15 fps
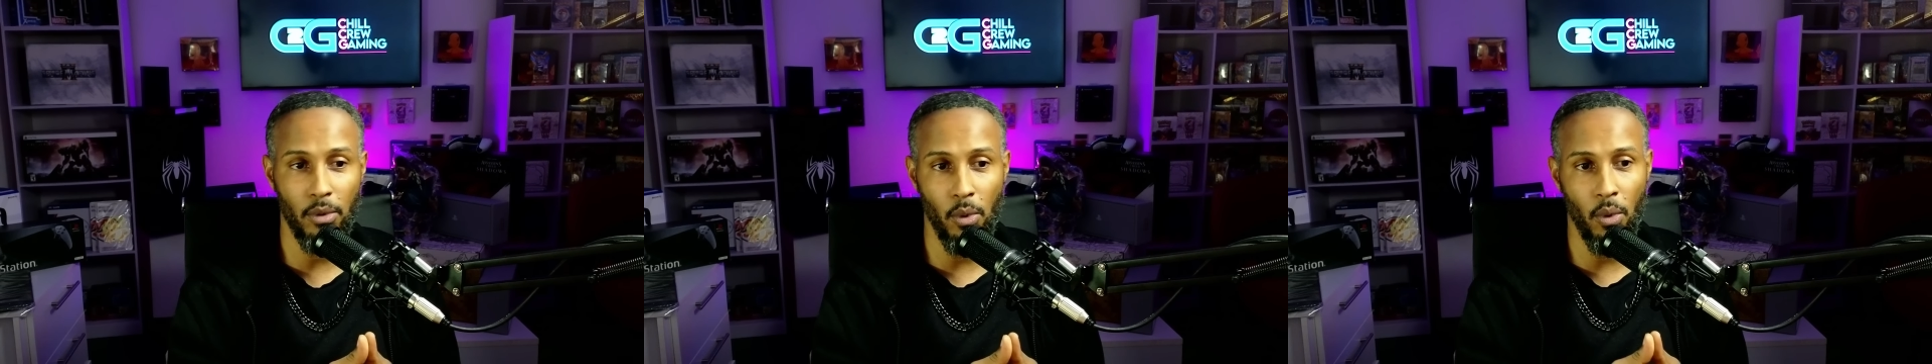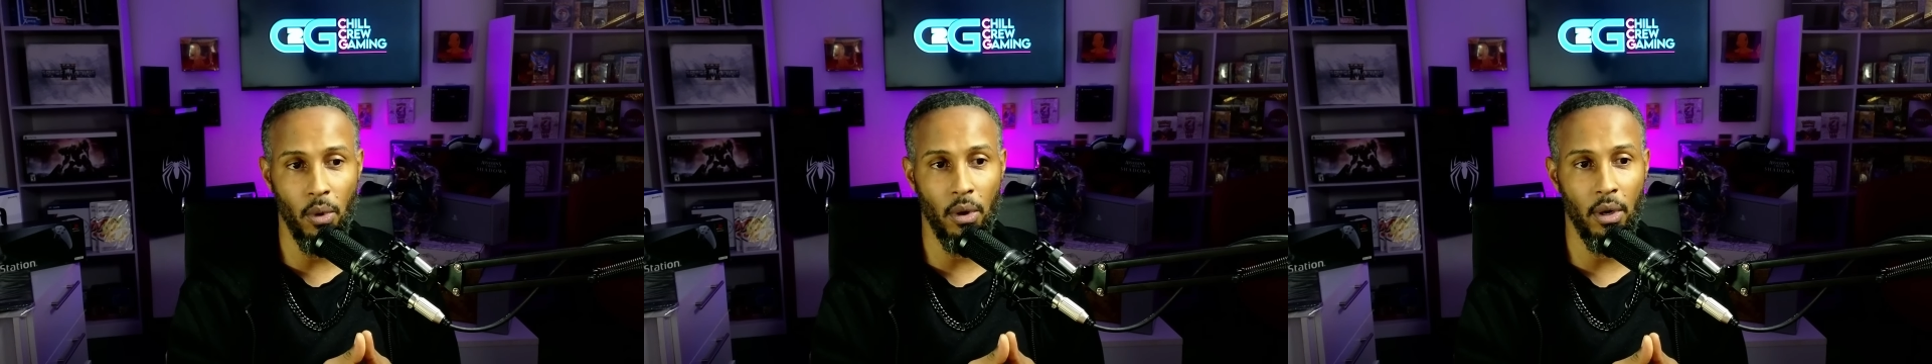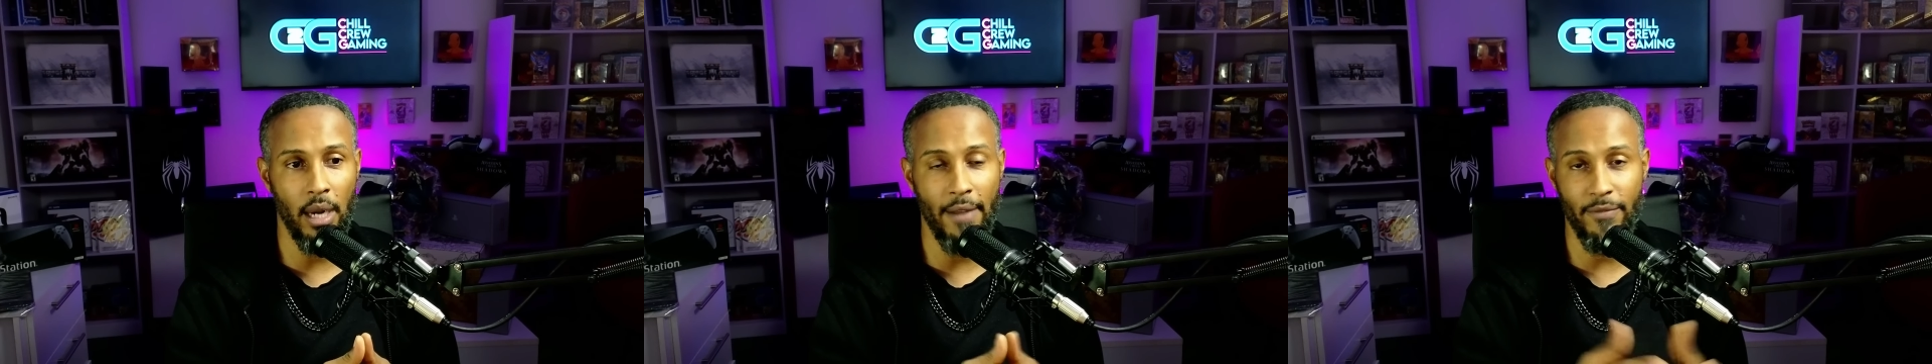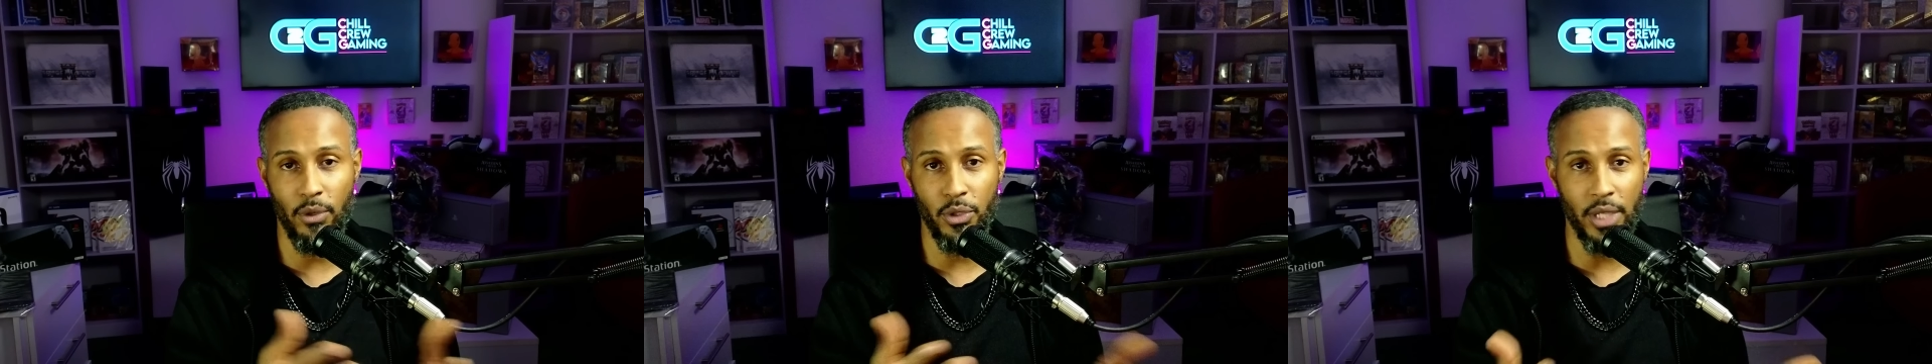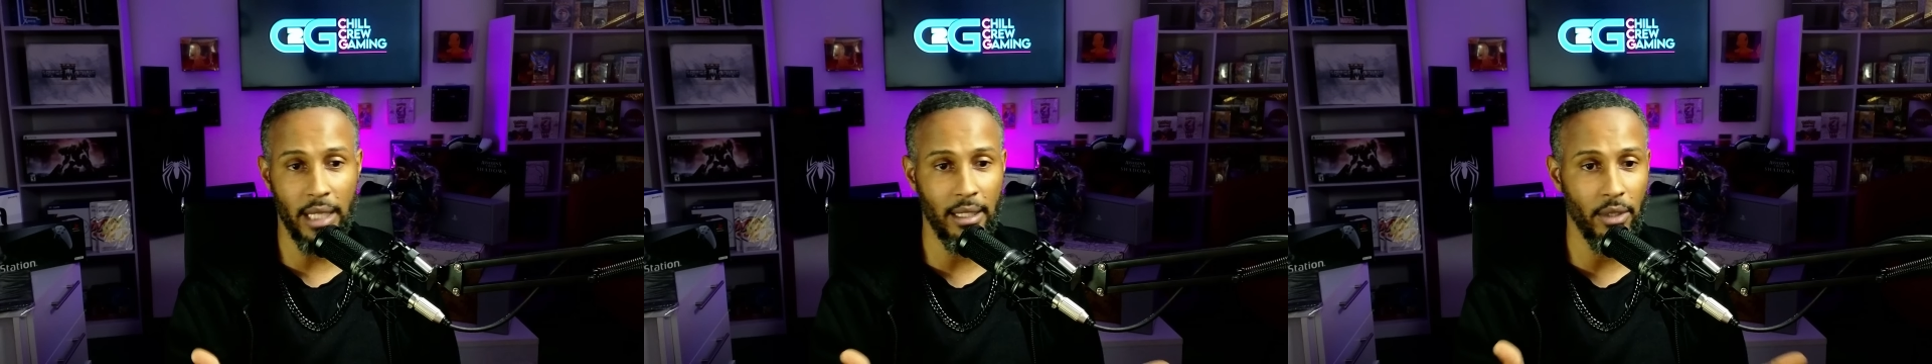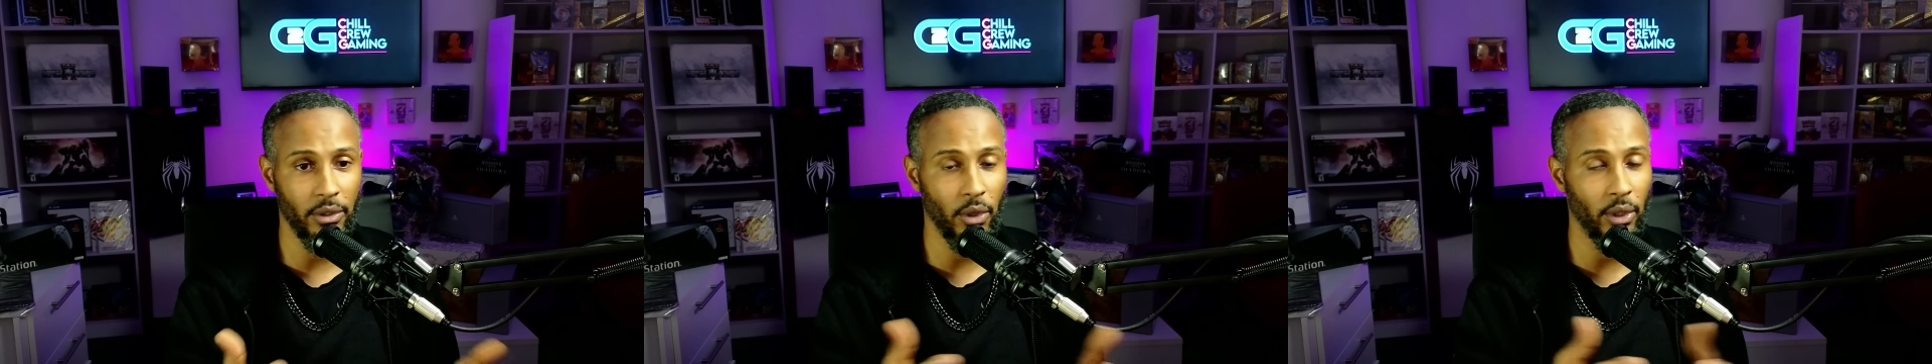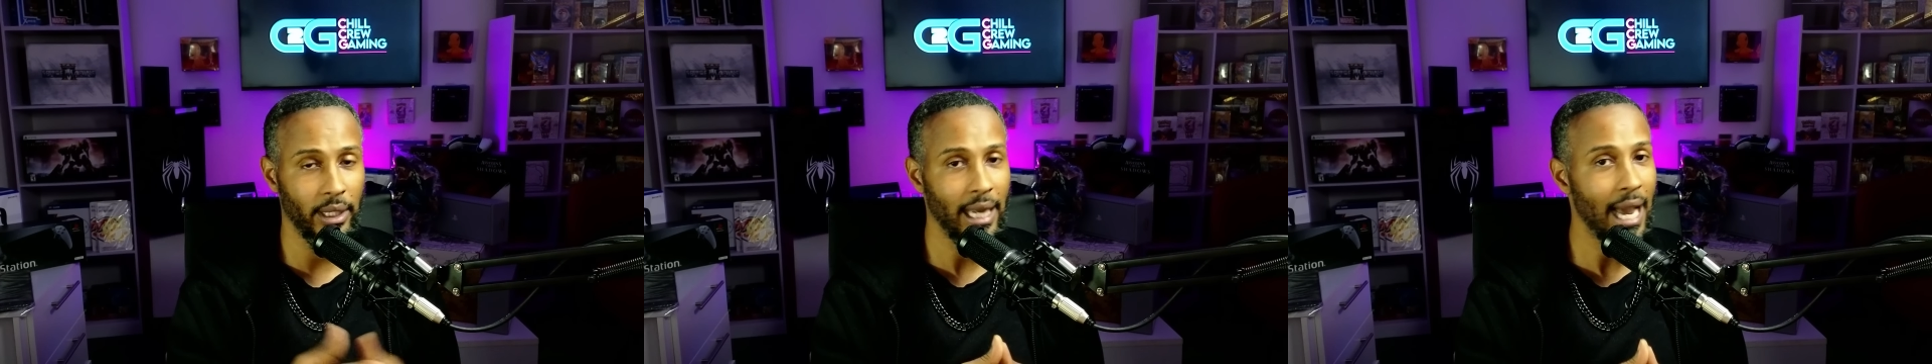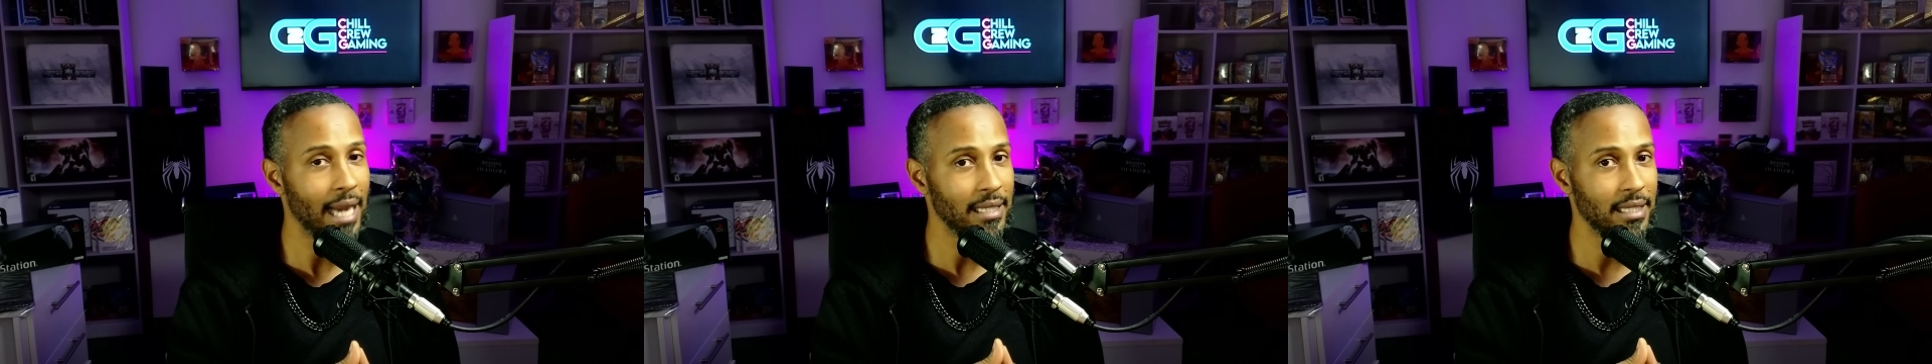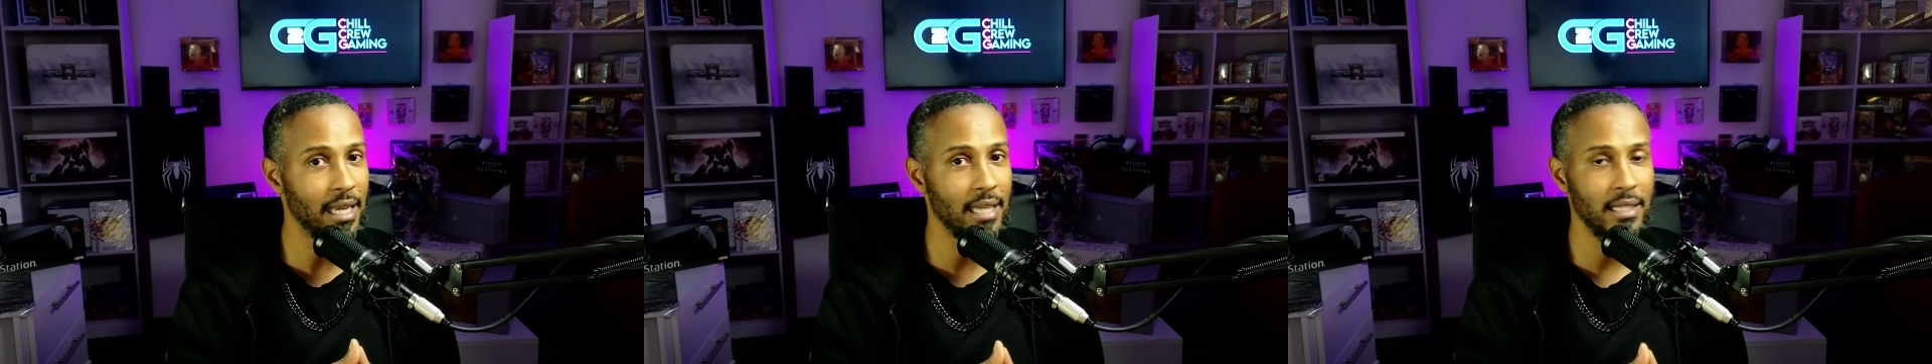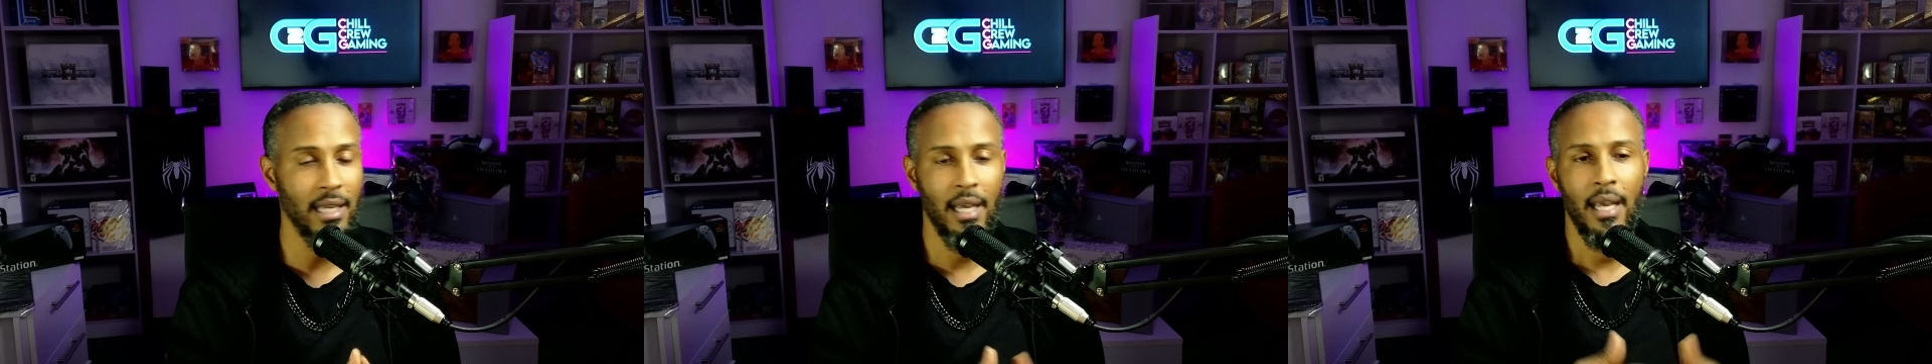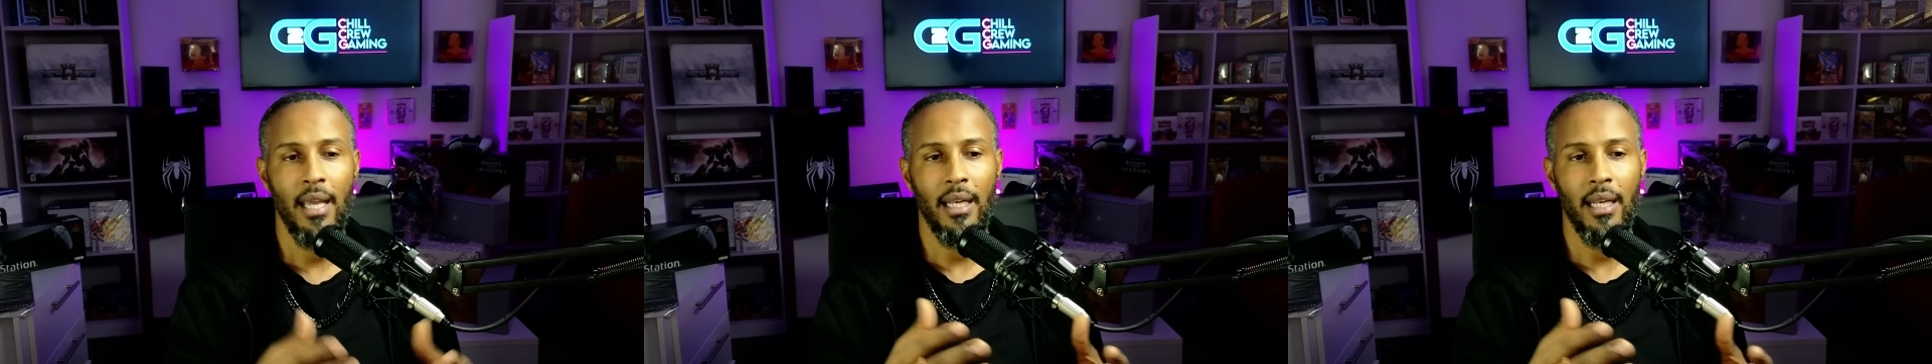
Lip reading: Or if you checked out the early access,